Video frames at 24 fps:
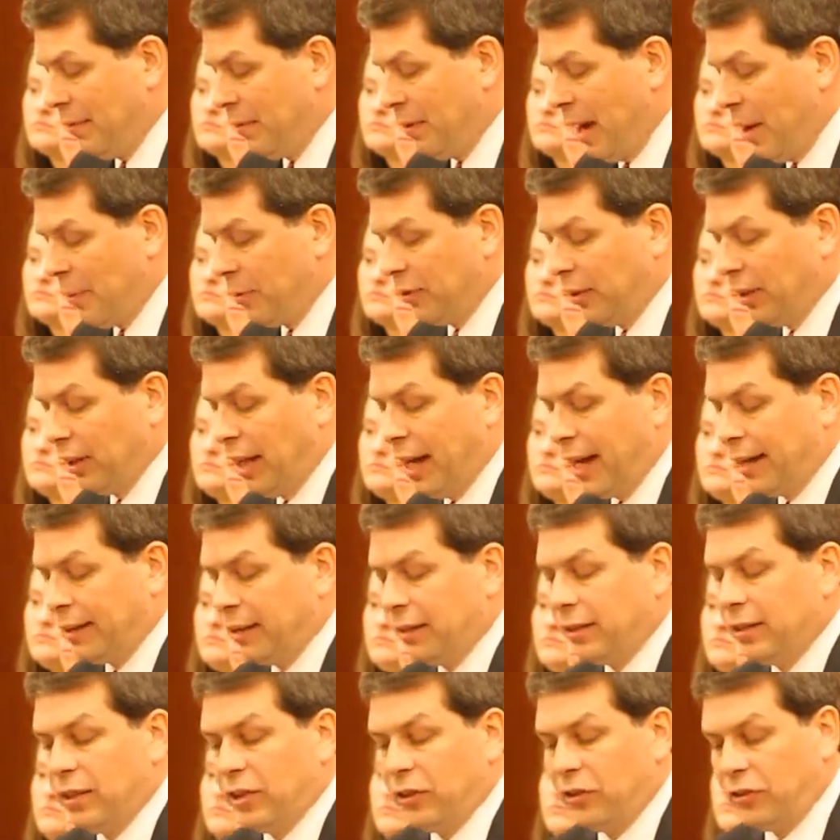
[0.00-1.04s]
When I was
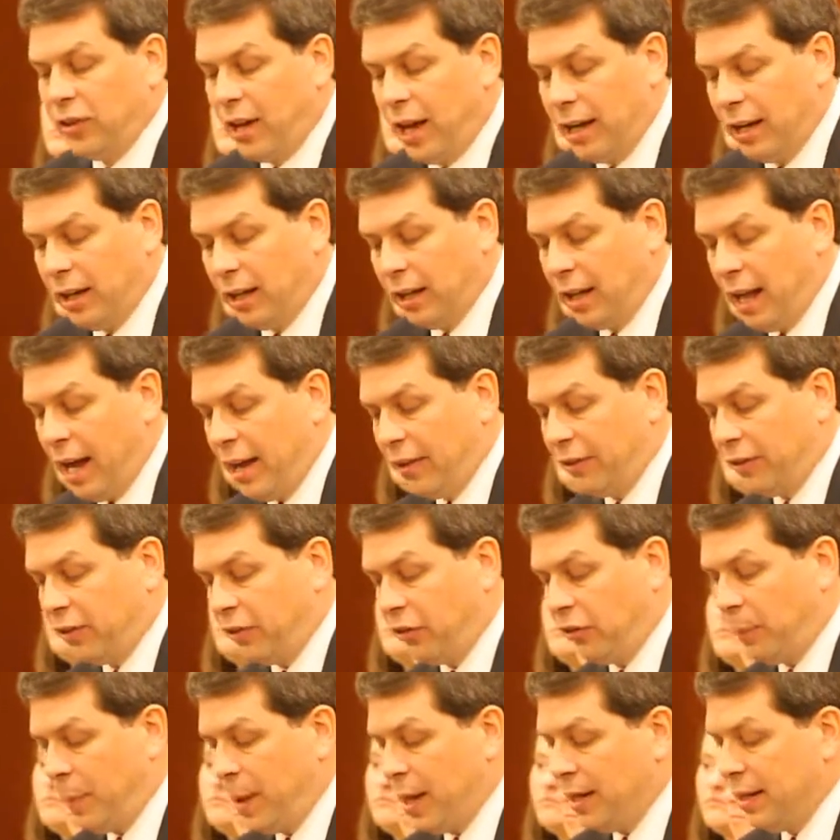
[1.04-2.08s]
elected to the Senate,
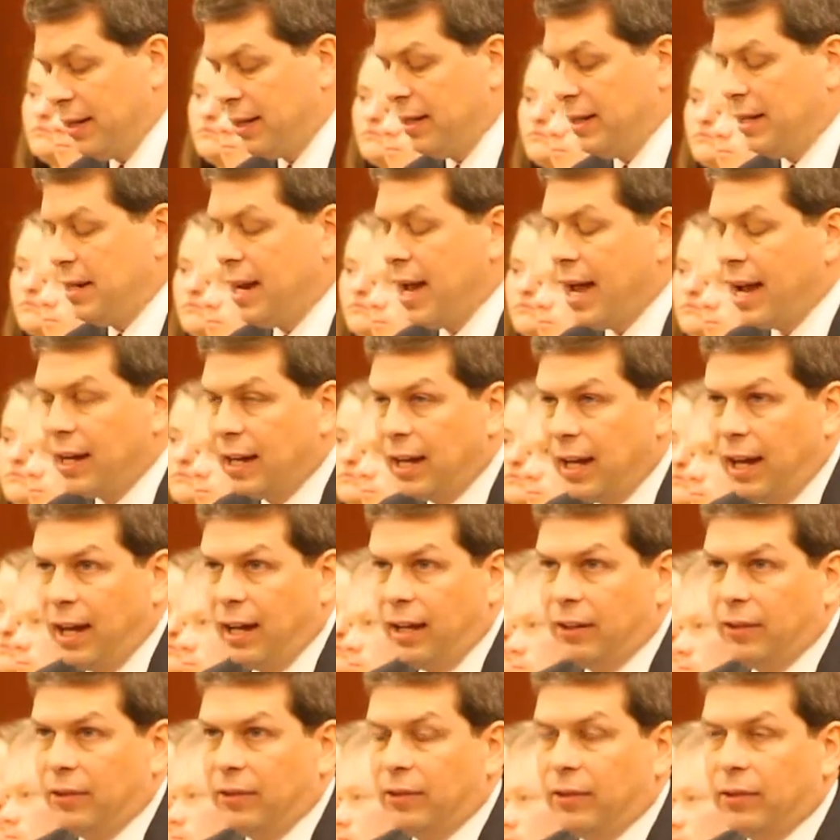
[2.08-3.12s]
Alaska spent
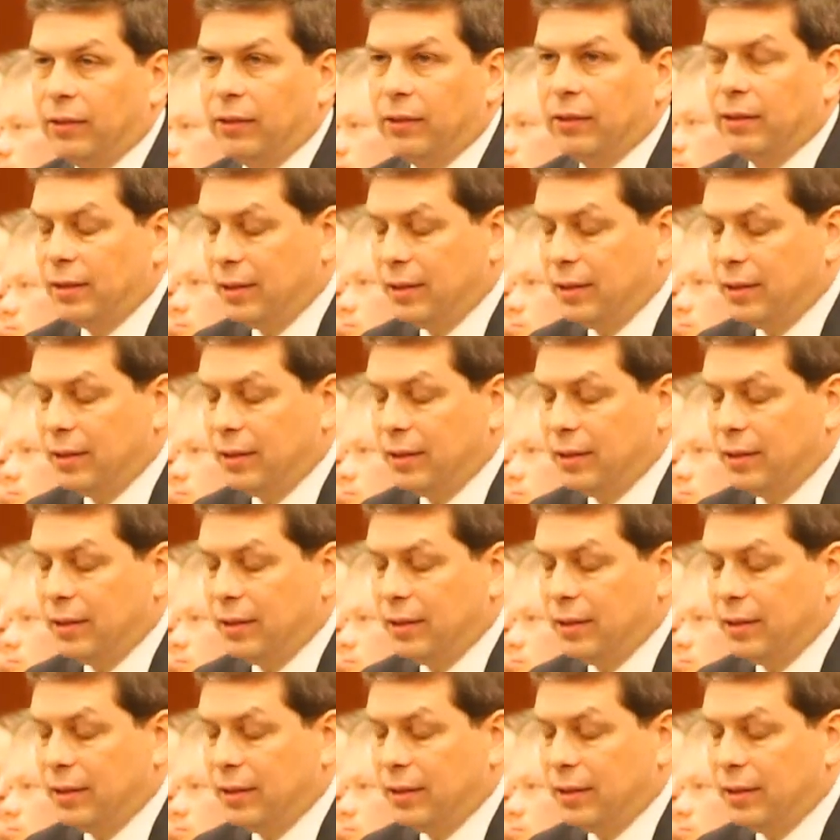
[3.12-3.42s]
decades